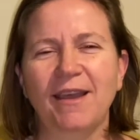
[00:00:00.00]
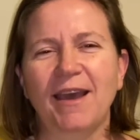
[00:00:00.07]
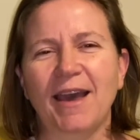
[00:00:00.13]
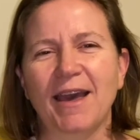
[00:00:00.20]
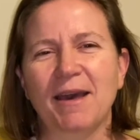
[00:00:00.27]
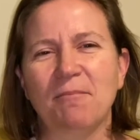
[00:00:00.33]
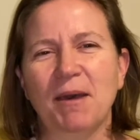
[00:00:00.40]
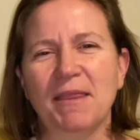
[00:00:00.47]

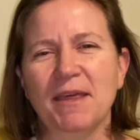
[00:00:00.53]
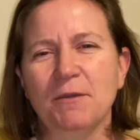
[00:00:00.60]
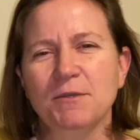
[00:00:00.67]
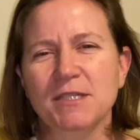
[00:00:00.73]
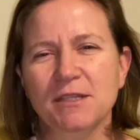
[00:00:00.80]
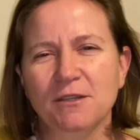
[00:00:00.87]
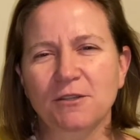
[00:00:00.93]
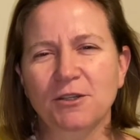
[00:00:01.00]
Um, and that
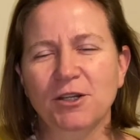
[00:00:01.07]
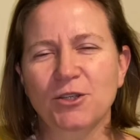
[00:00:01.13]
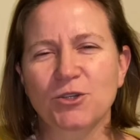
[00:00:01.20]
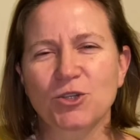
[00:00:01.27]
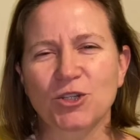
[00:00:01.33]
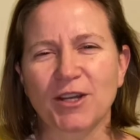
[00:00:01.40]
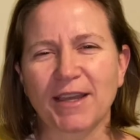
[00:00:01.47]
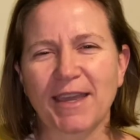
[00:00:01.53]
was the
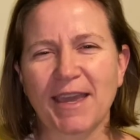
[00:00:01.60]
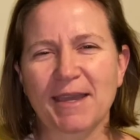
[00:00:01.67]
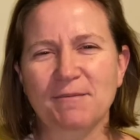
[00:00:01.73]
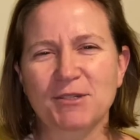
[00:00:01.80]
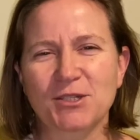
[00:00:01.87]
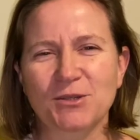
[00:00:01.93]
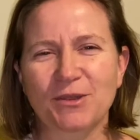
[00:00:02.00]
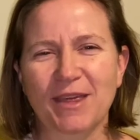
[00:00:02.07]
conclusion I came
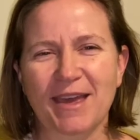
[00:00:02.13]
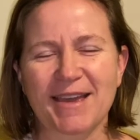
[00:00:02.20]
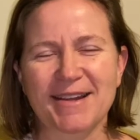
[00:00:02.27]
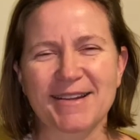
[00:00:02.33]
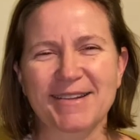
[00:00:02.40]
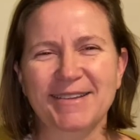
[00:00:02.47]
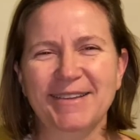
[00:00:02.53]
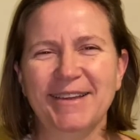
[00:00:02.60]
to
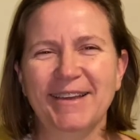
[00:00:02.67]
then.